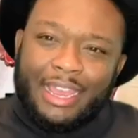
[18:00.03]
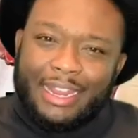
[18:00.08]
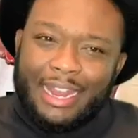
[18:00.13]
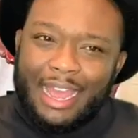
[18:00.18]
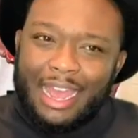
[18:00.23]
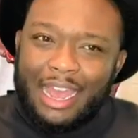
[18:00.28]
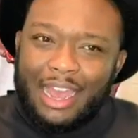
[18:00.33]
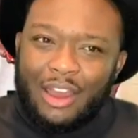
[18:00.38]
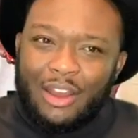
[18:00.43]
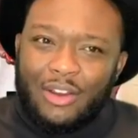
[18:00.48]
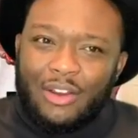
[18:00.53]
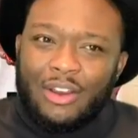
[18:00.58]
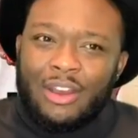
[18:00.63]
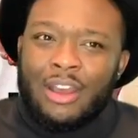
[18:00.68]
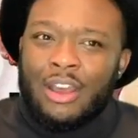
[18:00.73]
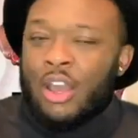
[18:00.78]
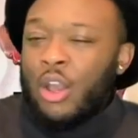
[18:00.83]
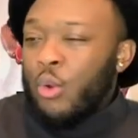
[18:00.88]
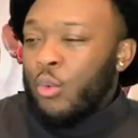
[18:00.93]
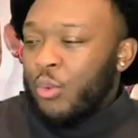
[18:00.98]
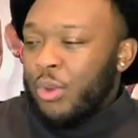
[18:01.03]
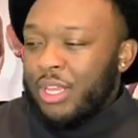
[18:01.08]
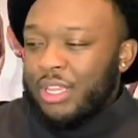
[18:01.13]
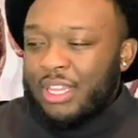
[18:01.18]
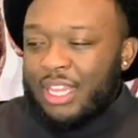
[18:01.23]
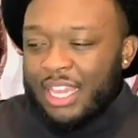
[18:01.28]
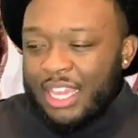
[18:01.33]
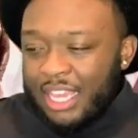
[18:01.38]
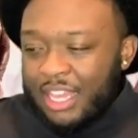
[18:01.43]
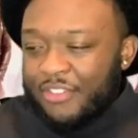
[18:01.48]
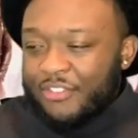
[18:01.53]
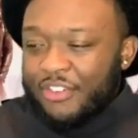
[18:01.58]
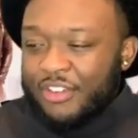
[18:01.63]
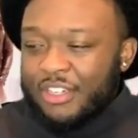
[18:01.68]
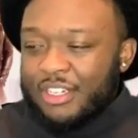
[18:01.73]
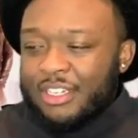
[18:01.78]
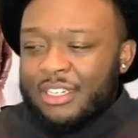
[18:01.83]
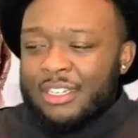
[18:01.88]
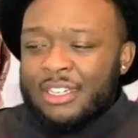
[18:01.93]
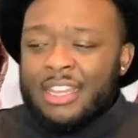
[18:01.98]
out with
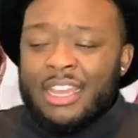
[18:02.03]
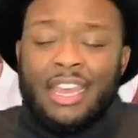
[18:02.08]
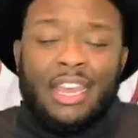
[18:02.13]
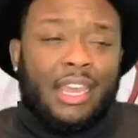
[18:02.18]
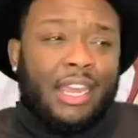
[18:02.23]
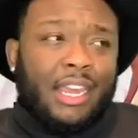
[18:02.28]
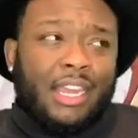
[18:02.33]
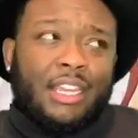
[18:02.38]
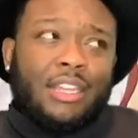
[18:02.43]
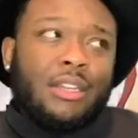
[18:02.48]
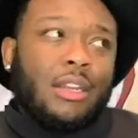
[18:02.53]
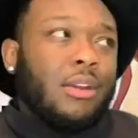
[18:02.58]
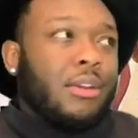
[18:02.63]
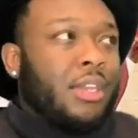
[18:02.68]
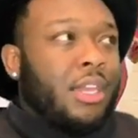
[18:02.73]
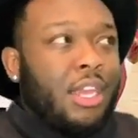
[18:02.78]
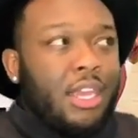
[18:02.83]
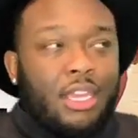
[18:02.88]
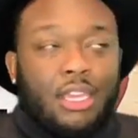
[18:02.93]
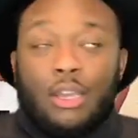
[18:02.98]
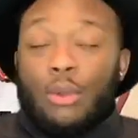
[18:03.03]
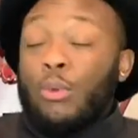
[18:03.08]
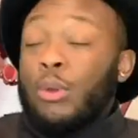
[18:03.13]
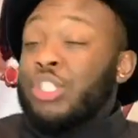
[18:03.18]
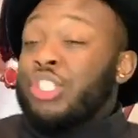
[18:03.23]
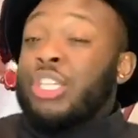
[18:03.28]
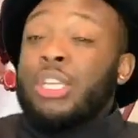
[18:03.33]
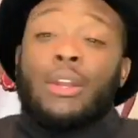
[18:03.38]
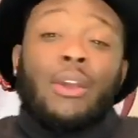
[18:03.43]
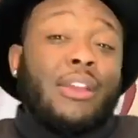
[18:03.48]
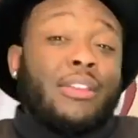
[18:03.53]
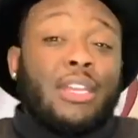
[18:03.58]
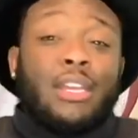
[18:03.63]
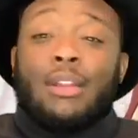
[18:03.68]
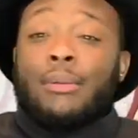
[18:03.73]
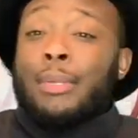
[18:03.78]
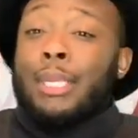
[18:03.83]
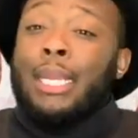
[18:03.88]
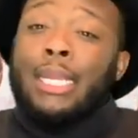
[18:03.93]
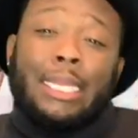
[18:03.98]
Eva. And, Kenya, well, she don't have to
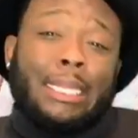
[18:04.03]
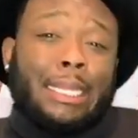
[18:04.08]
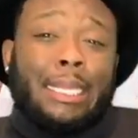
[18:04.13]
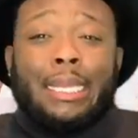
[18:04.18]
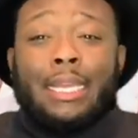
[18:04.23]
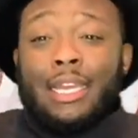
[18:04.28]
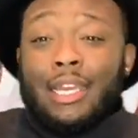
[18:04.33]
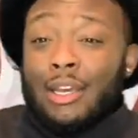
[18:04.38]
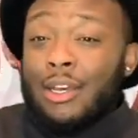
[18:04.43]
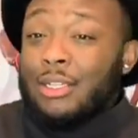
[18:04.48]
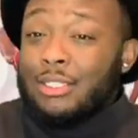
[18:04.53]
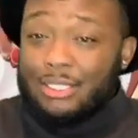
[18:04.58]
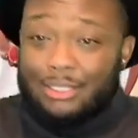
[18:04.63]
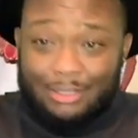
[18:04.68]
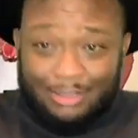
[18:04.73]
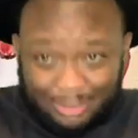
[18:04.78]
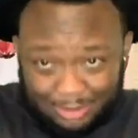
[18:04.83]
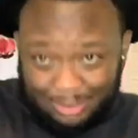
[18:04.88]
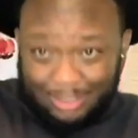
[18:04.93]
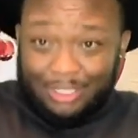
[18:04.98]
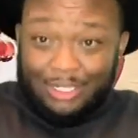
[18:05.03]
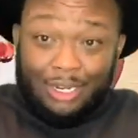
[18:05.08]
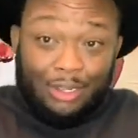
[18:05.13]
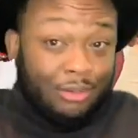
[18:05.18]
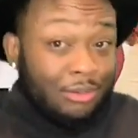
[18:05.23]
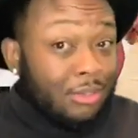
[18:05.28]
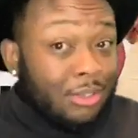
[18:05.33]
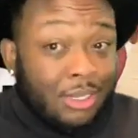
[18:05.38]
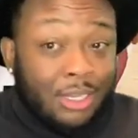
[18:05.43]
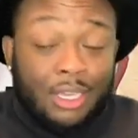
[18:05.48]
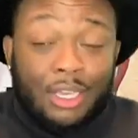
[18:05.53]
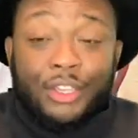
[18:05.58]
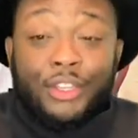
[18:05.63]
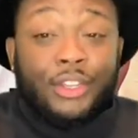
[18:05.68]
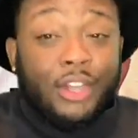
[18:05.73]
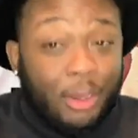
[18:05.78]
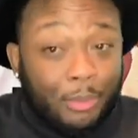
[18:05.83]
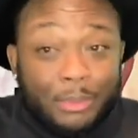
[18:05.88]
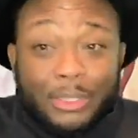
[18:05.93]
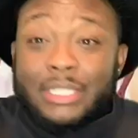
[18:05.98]
come to anything else. And,
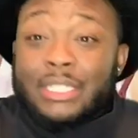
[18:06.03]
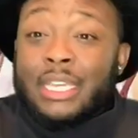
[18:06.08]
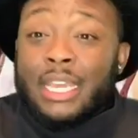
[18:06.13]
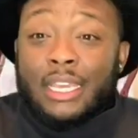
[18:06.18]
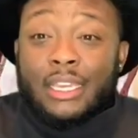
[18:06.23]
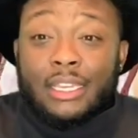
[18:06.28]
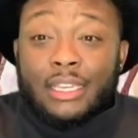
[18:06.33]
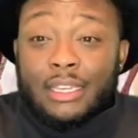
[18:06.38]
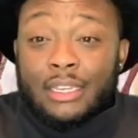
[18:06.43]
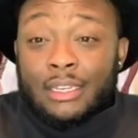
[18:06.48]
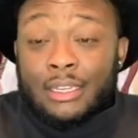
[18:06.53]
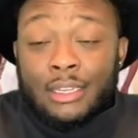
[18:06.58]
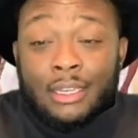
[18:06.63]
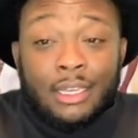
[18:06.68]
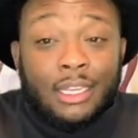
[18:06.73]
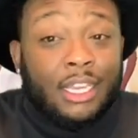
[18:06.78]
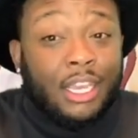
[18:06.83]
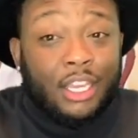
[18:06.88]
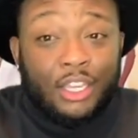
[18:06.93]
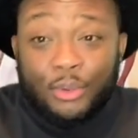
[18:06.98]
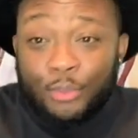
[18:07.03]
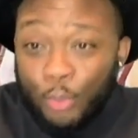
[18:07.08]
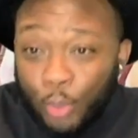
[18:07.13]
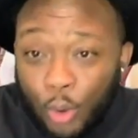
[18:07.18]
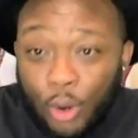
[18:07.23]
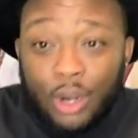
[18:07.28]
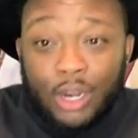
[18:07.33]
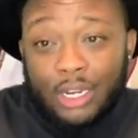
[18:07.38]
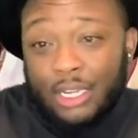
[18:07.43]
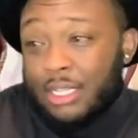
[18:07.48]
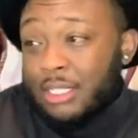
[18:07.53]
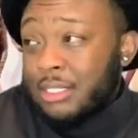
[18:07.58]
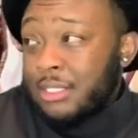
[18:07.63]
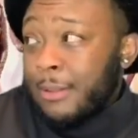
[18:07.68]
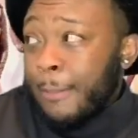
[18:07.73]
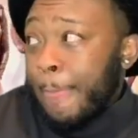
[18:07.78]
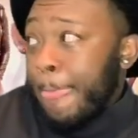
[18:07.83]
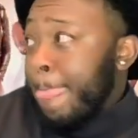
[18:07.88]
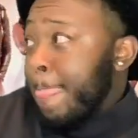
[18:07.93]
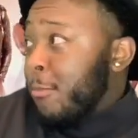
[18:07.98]
Miss Kenya Moore is,
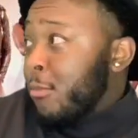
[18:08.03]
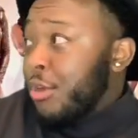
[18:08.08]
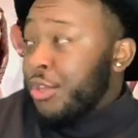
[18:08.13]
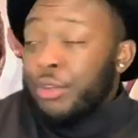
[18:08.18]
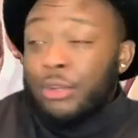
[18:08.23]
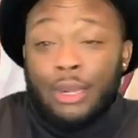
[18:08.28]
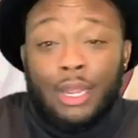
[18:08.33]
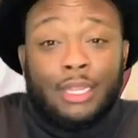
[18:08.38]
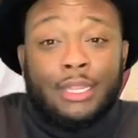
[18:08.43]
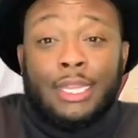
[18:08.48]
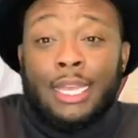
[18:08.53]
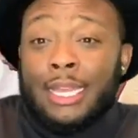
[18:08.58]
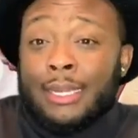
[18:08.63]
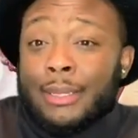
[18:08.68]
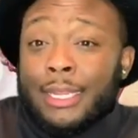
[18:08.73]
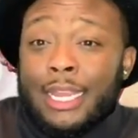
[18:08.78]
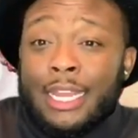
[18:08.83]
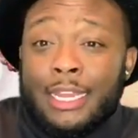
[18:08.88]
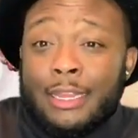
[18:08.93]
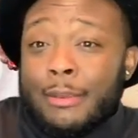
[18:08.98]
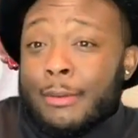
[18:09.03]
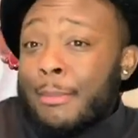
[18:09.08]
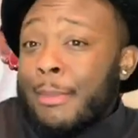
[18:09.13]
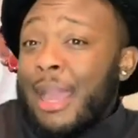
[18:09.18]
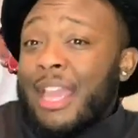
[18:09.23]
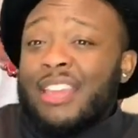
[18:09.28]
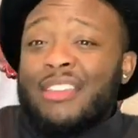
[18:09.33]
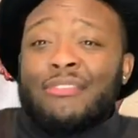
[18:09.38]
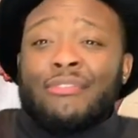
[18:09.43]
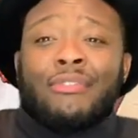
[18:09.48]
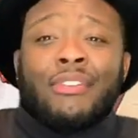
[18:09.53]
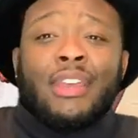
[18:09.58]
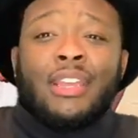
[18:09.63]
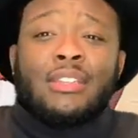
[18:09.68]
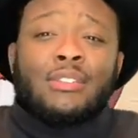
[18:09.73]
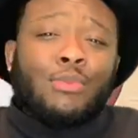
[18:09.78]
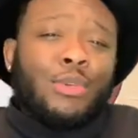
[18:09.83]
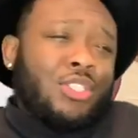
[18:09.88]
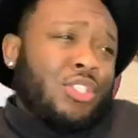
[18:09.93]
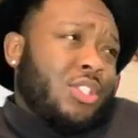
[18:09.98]
well, you don't have to come to any of my events.
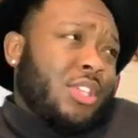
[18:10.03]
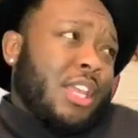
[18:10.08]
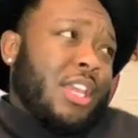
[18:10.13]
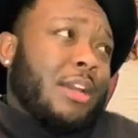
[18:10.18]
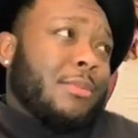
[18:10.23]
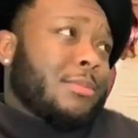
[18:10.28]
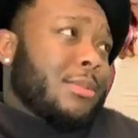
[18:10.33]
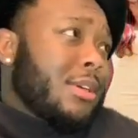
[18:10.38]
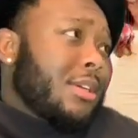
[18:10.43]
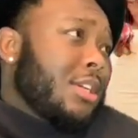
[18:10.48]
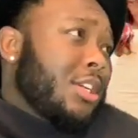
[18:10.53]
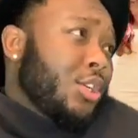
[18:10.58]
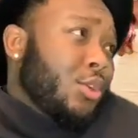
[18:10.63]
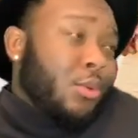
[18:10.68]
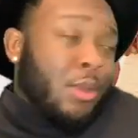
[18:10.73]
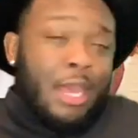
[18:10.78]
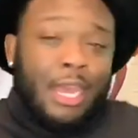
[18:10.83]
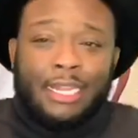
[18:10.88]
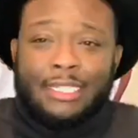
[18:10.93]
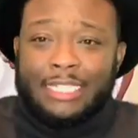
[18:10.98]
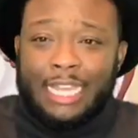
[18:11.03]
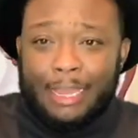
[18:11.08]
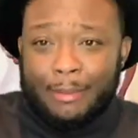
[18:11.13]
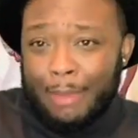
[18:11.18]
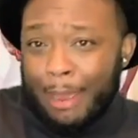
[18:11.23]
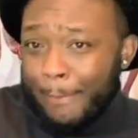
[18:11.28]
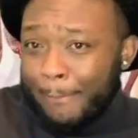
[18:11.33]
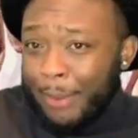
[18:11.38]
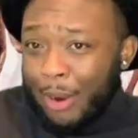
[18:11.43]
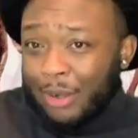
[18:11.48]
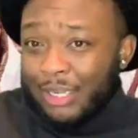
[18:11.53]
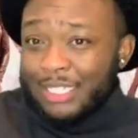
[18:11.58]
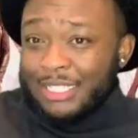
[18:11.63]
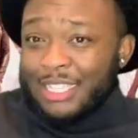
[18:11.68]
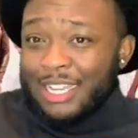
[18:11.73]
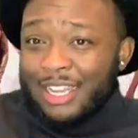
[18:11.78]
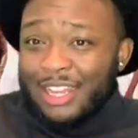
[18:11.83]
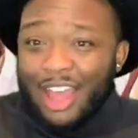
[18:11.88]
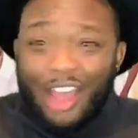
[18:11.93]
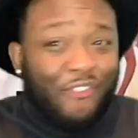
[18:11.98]
What you think I'm going to do? Take my
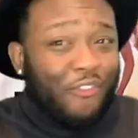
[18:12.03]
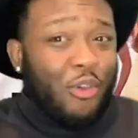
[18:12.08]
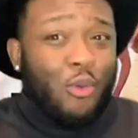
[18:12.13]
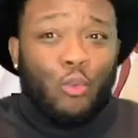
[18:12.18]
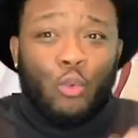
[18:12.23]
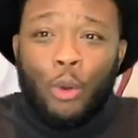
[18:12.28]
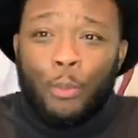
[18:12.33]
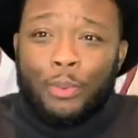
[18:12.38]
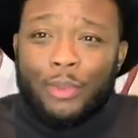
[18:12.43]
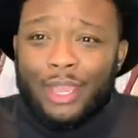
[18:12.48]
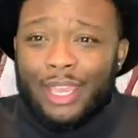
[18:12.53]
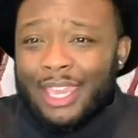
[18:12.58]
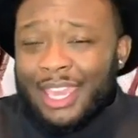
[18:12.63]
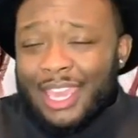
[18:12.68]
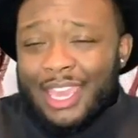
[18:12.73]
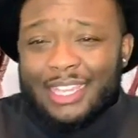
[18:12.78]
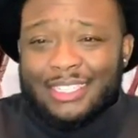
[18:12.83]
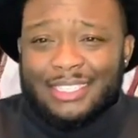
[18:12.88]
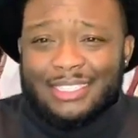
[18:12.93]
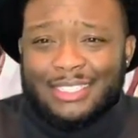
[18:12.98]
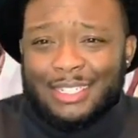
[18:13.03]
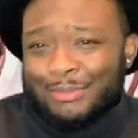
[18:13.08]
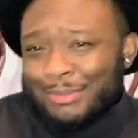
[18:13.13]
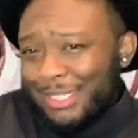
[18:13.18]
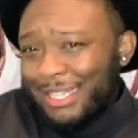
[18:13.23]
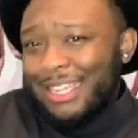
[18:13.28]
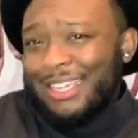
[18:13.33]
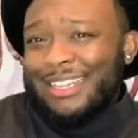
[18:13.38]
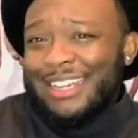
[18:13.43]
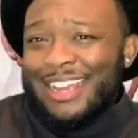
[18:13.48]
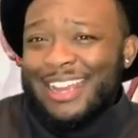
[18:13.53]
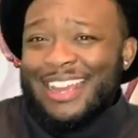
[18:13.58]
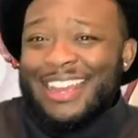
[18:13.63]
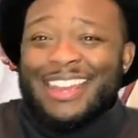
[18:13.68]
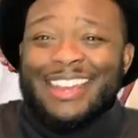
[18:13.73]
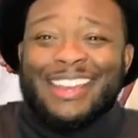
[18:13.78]
ponytail off and whoop your kids or something like that?